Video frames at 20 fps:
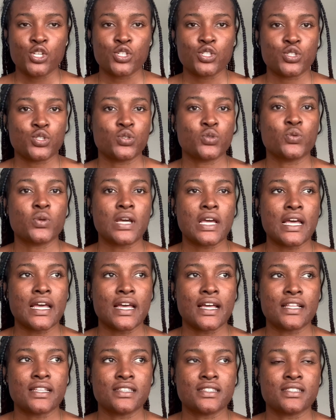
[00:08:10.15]
you
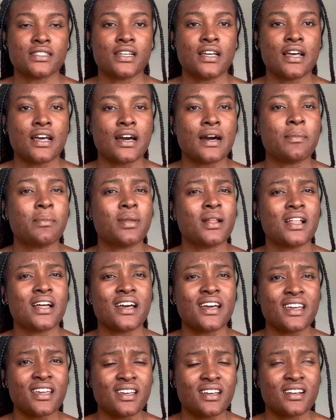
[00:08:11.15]
can
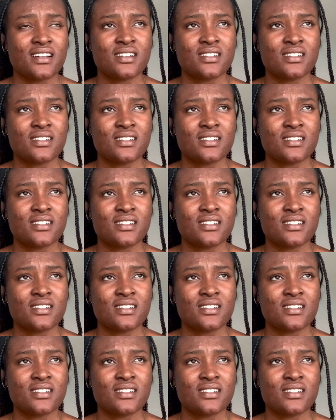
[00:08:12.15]
apply